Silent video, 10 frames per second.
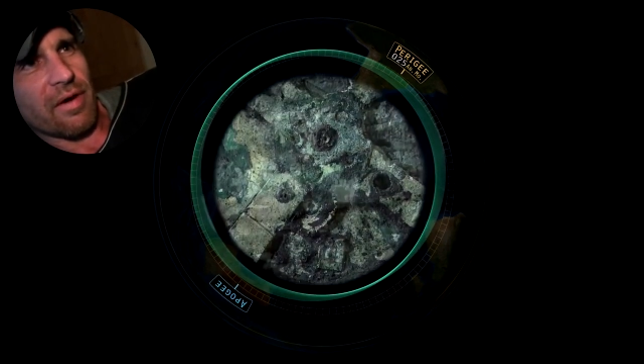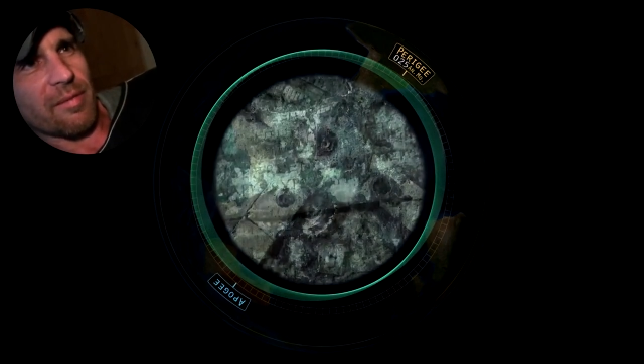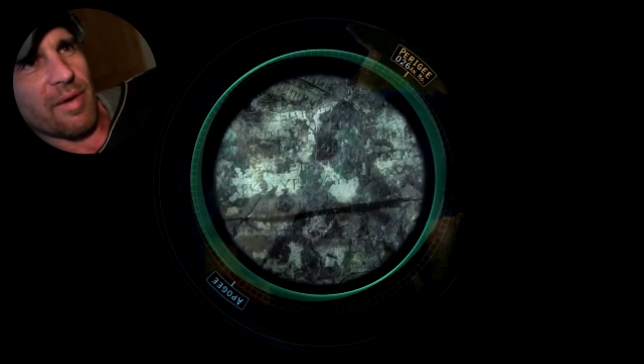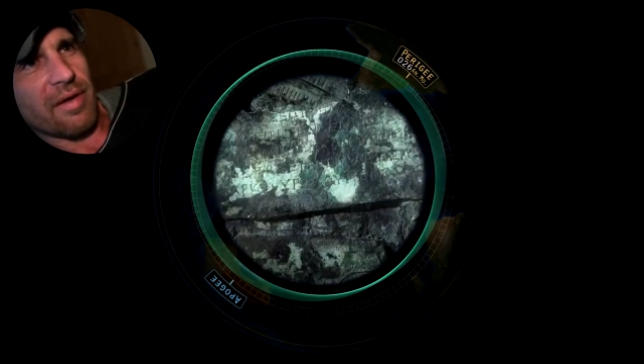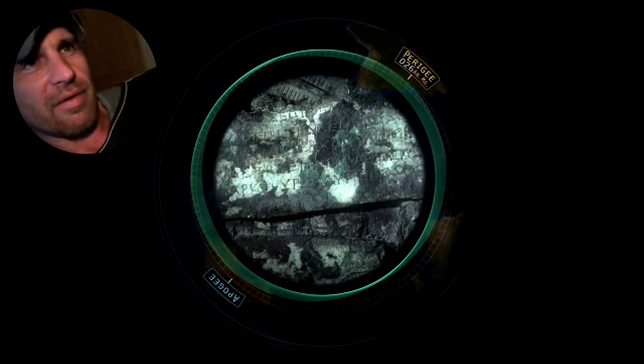
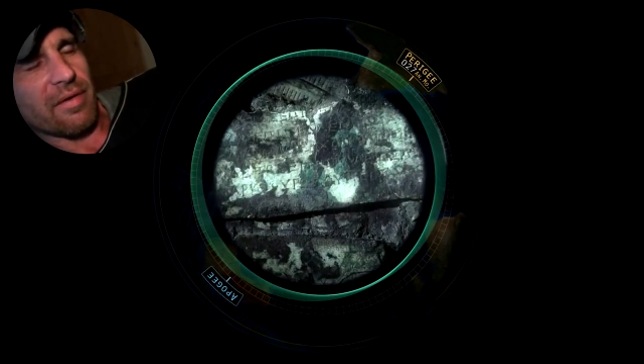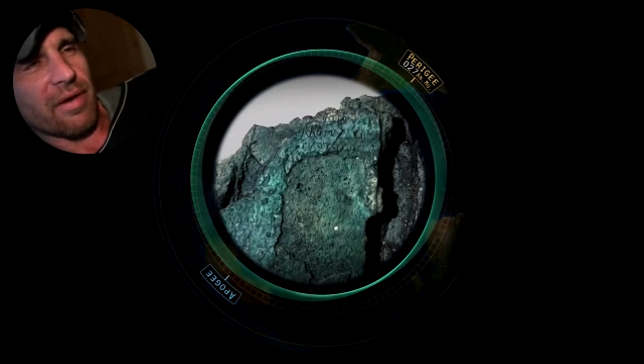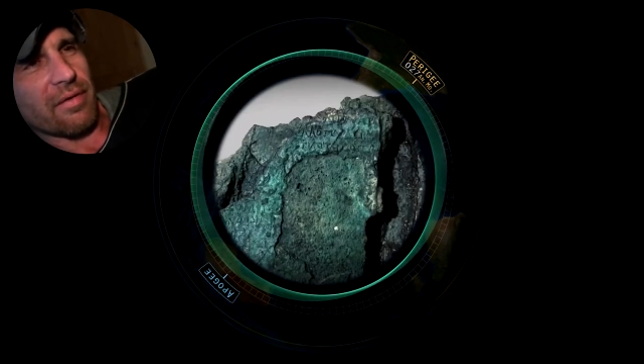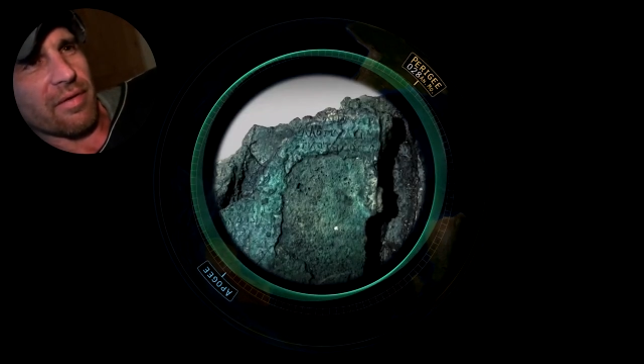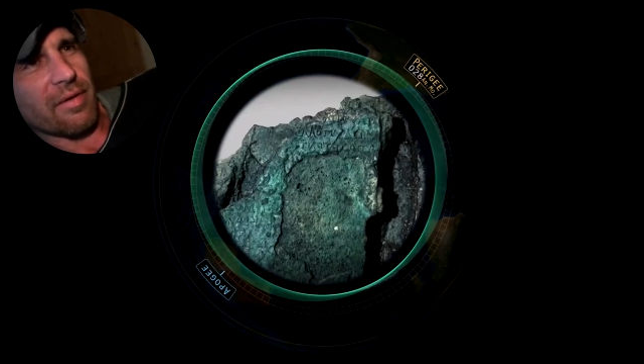Archimedes
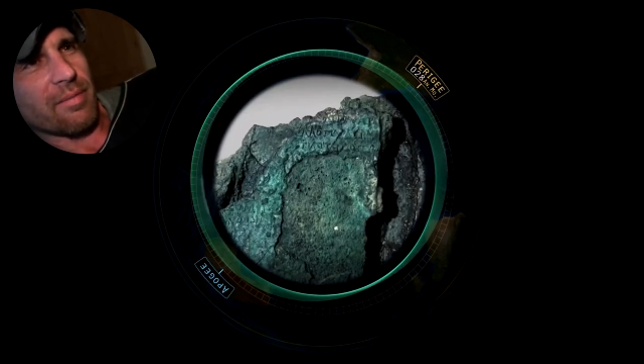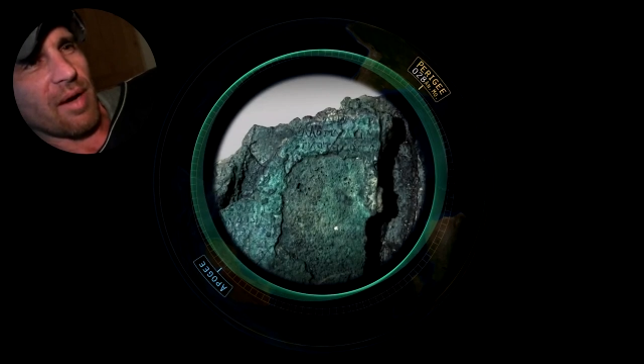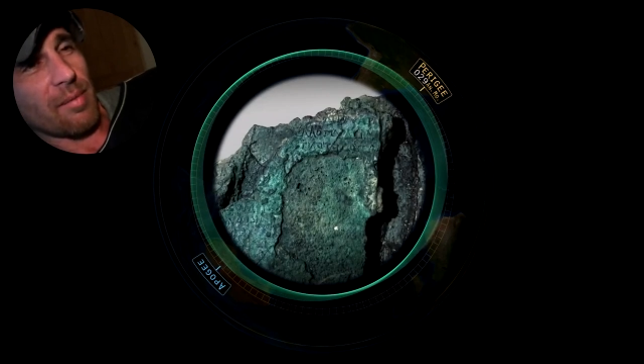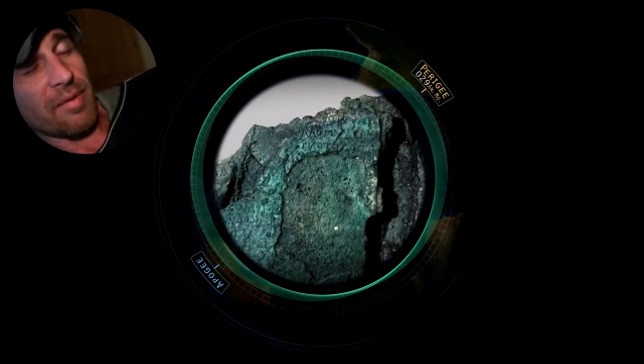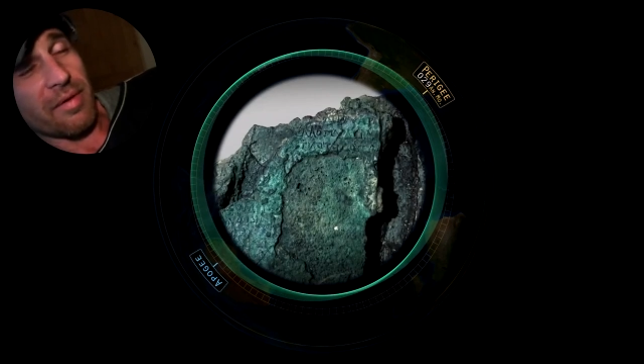actually
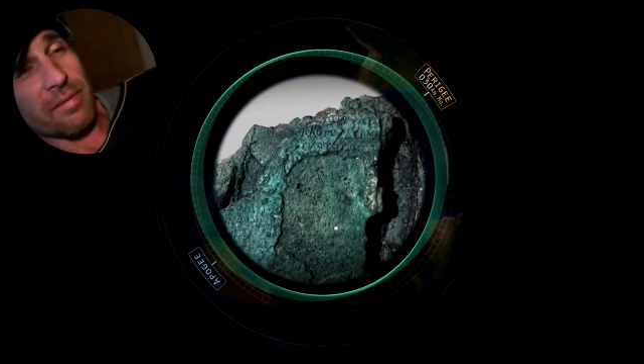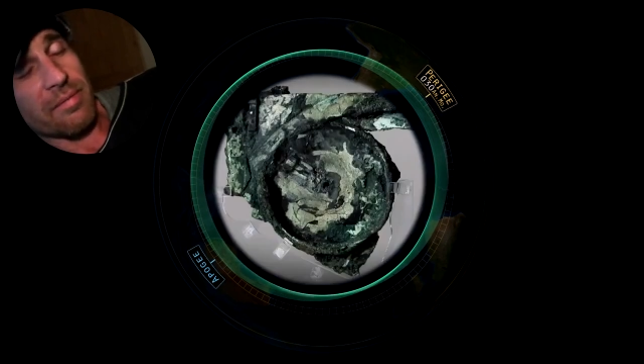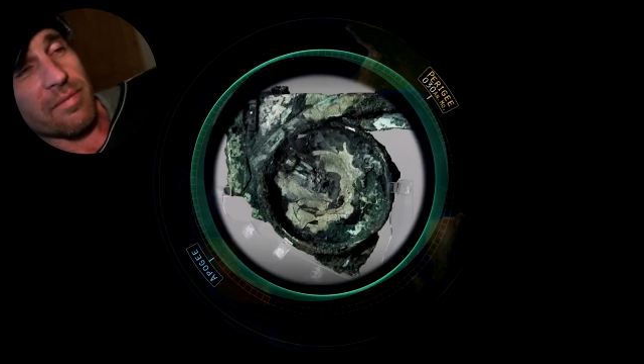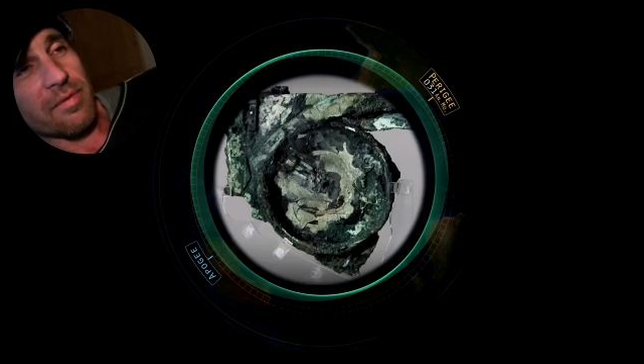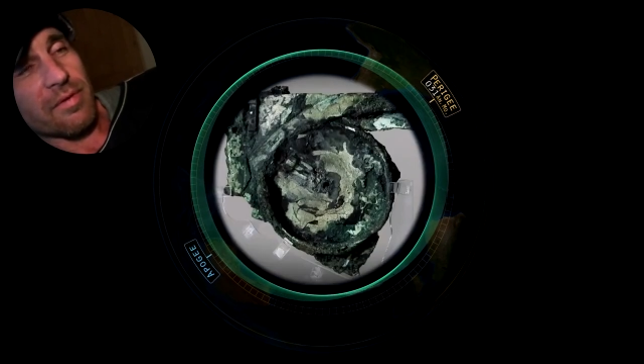probably
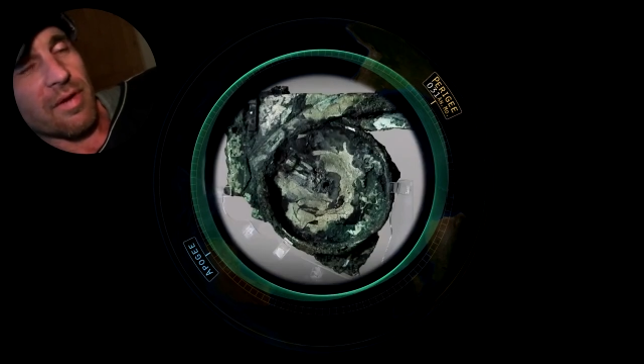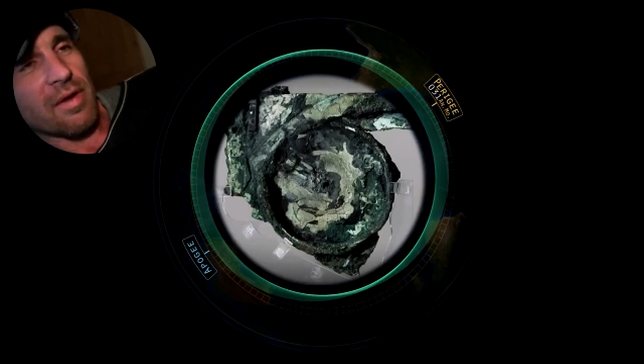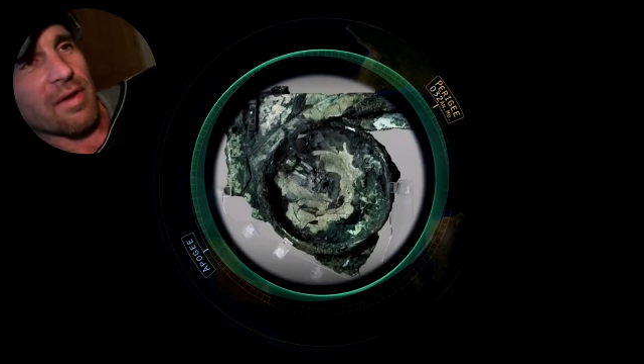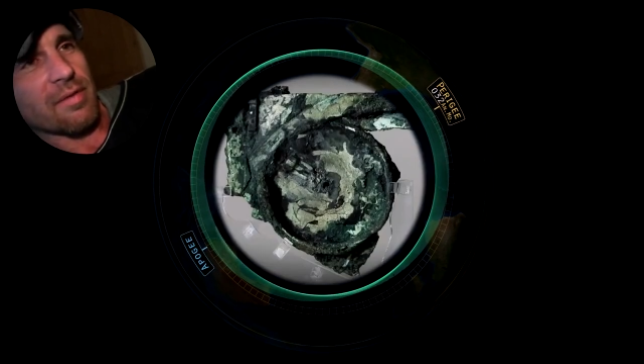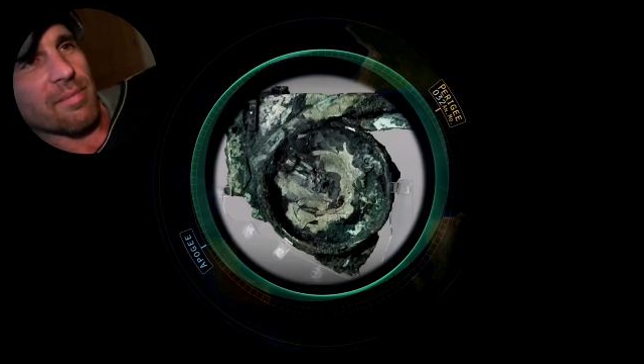
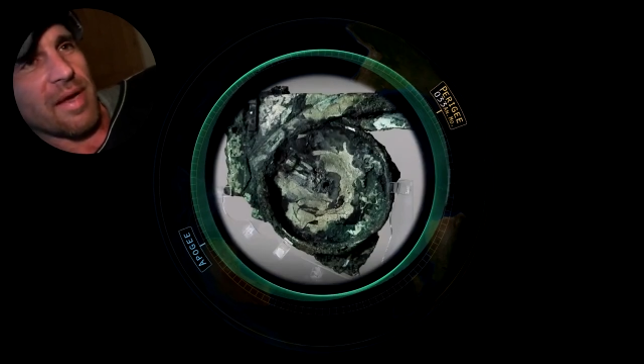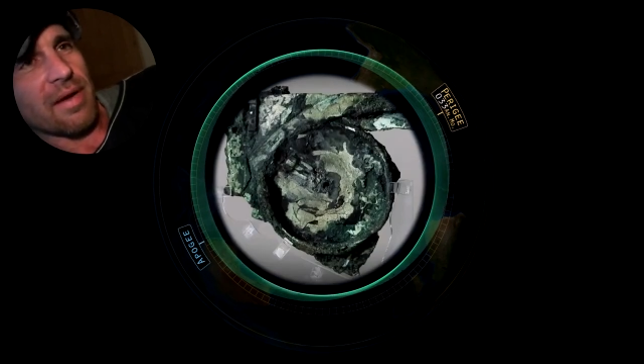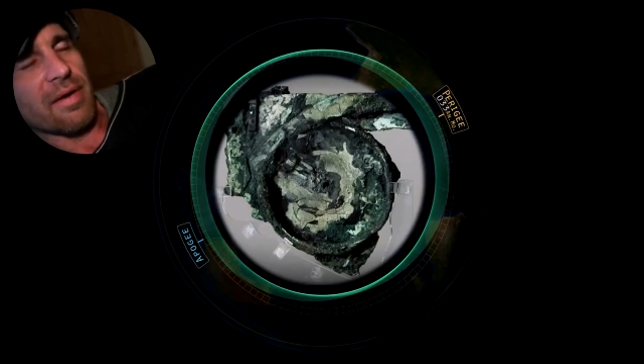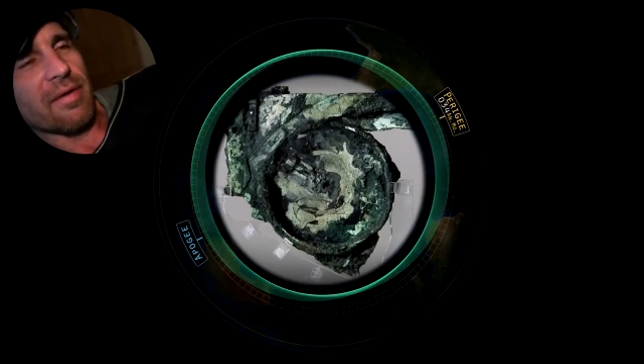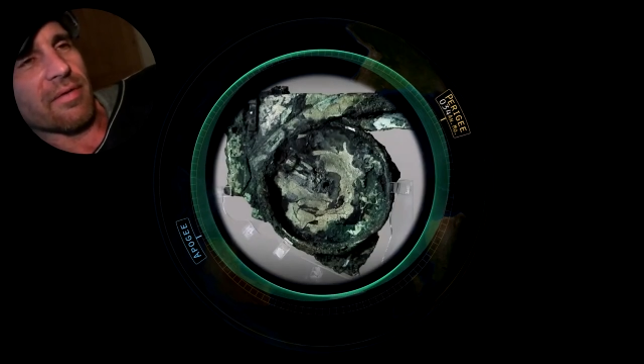made it.